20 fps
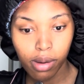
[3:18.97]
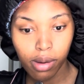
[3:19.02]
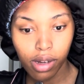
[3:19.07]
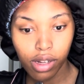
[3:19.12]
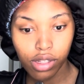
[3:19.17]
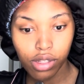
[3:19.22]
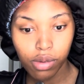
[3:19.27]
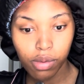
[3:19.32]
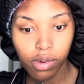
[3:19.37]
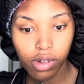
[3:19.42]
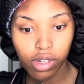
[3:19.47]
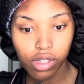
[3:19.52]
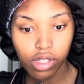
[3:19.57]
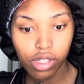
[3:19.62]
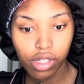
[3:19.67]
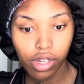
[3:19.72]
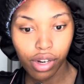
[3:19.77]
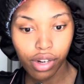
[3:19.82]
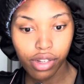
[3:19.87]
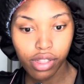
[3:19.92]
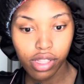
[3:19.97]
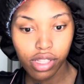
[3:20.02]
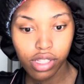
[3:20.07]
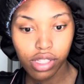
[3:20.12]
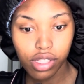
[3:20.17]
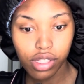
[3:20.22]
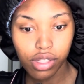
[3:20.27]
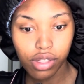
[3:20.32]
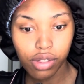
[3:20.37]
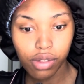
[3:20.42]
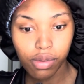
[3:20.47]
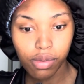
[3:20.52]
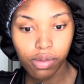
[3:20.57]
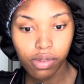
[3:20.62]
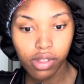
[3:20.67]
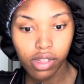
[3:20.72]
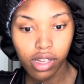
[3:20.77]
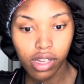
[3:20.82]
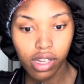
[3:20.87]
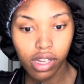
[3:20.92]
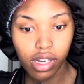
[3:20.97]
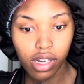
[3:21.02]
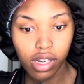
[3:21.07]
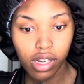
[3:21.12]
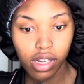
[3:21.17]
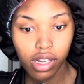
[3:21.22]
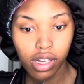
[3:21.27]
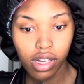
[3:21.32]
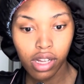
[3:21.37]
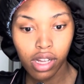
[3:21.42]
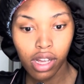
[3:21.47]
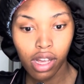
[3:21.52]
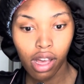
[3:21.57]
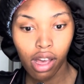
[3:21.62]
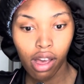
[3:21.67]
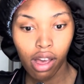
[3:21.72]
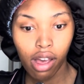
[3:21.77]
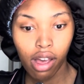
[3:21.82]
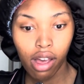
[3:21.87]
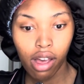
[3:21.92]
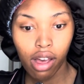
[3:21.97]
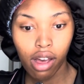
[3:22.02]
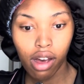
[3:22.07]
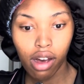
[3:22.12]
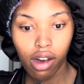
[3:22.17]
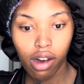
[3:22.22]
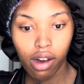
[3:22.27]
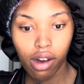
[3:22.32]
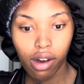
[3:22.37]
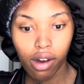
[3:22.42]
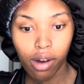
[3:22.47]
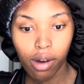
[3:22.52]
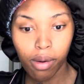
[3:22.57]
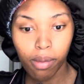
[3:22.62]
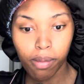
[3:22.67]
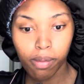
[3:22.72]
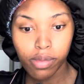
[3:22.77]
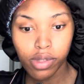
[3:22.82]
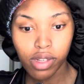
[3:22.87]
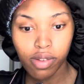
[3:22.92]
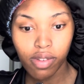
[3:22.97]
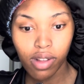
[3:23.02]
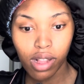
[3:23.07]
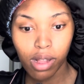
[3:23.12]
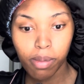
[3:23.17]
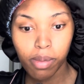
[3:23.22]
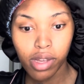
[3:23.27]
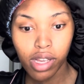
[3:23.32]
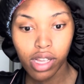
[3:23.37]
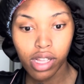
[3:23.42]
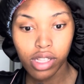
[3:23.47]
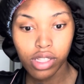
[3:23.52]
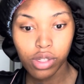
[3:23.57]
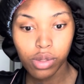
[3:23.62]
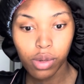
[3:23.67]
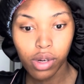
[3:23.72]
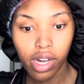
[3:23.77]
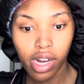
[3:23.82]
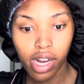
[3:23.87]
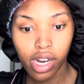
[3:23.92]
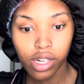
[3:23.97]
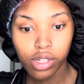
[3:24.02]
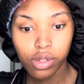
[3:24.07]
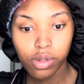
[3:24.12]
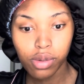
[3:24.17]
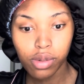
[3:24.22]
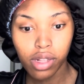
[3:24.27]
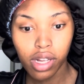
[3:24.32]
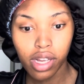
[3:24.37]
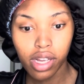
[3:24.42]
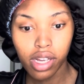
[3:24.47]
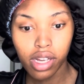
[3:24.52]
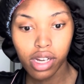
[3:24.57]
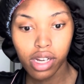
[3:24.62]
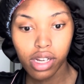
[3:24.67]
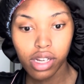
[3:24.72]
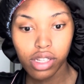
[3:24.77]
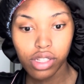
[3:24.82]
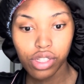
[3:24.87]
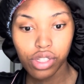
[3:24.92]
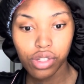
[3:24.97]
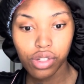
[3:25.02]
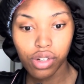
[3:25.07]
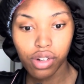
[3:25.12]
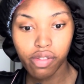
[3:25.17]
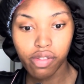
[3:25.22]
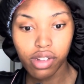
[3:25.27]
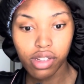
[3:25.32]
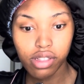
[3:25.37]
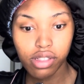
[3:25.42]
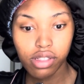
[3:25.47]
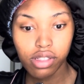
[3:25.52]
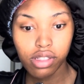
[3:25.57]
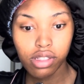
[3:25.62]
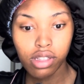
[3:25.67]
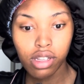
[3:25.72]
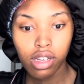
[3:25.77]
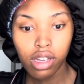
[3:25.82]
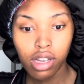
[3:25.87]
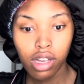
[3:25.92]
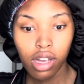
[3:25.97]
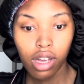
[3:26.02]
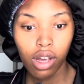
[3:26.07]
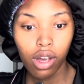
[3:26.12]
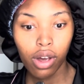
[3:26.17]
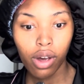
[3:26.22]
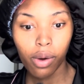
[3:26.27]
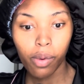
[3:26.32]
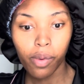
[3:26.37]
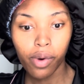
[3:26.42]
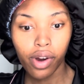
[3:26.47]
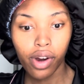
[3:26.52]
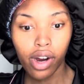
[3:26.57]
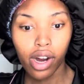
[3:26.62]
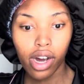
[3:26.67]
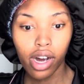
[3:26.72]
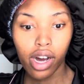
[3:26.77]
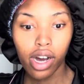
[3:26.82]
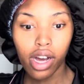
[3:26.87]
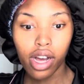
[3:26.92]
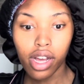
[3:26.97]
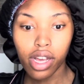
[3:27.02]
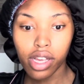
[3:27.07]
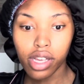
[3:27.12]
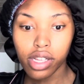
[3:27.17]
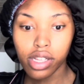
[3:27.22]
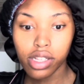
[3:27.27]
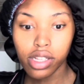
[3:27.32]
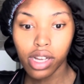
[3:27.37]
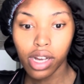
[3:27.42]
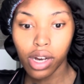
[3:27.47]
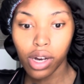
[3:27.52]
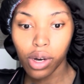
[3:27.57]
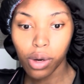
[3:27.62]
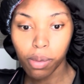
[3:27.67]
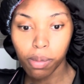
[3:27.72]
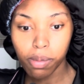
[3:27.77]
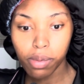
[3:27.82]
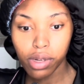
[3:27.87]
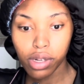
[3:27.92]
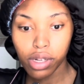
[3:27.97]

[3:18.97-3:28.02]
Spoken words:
do want to start this new thing, developing it into an actual like service where I help.